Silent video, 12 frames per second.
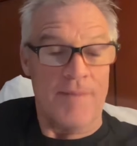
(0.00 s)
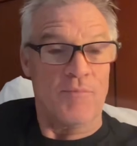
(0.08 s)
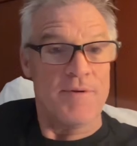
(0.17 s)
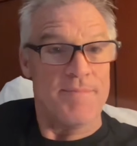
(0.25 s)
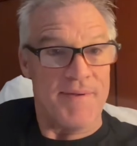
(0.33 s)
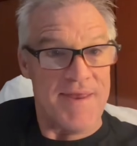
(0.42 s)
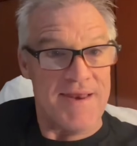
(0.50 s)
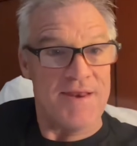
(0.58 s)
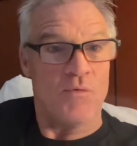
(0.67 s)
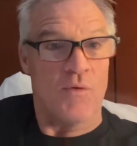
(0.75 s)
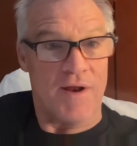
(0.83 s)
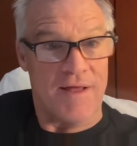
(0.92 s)
I'm
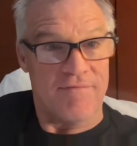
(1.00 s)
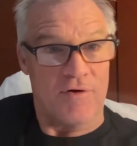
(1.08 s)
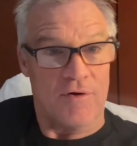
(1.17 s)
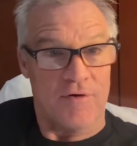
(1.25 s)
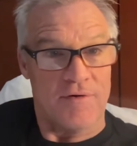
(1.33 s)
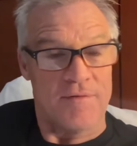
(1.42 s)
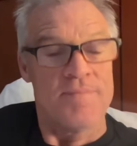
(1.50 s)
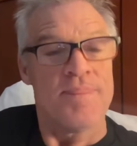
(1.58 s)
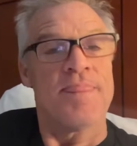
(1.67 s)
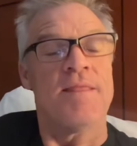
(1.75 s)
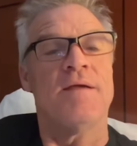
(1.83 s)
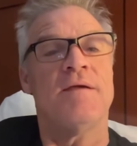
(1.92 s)
repeating what I've heard.
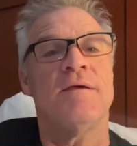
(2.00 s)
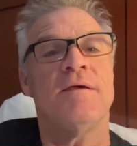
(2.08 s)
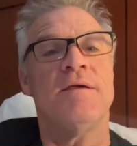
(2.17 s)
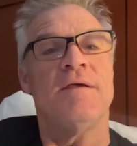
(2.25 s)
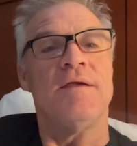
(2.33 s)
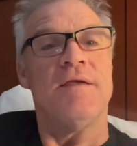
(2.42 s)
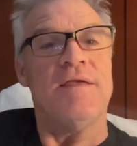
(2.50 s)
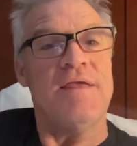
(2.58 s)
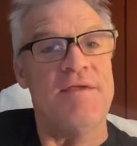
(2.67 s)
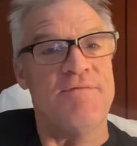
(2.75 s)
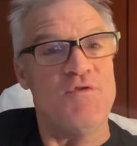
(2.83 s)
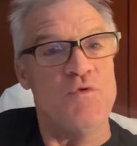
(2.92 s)

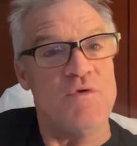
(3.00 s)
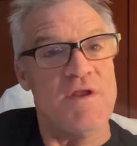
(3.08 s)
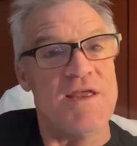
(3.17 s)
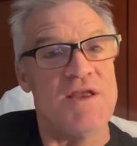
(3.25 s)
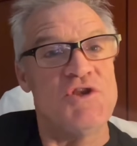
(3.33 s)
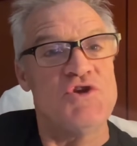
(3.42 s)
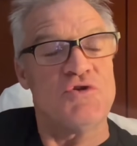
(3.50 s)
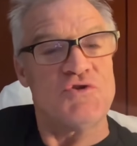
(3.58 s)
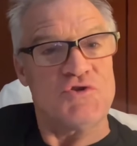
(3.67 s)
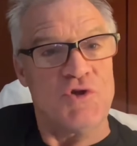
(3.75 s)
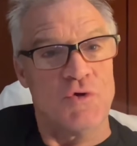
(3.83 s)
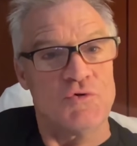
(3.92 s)
If you need your
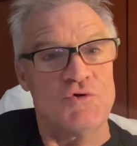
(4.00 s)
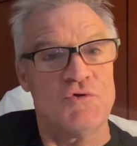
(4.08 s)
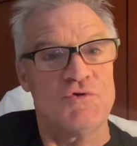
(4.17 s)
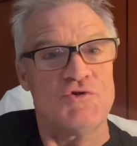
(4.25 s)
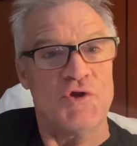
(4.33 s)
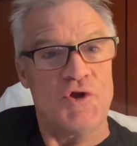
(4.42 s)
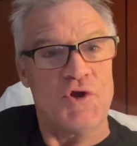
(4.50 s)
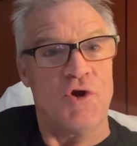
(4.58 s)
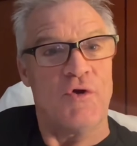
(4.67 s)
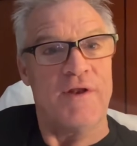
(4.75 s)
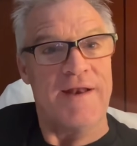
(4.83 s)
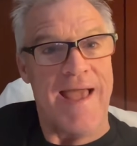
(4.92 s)
Social
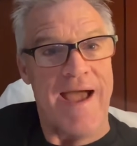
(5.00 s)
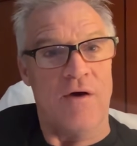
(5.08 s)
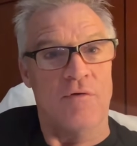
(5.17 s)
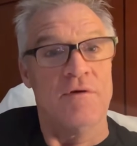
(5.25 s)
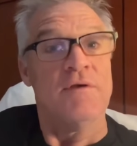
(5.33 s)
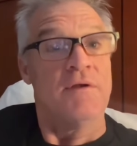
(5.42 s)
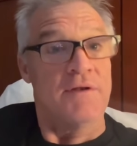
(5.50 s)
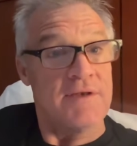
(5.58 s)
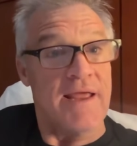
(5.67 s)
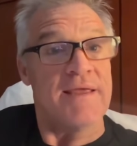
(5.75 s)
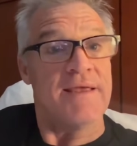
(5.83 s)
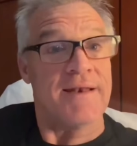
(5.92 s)
Security now,
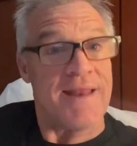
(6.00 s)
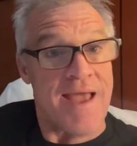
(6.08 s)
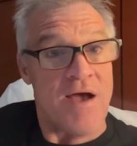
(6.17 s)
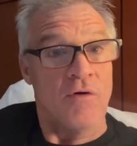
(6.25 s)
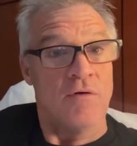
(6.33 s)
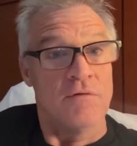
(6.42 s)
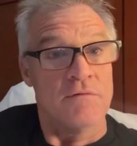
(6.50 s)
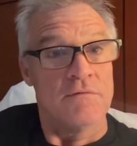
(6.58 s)
take it now.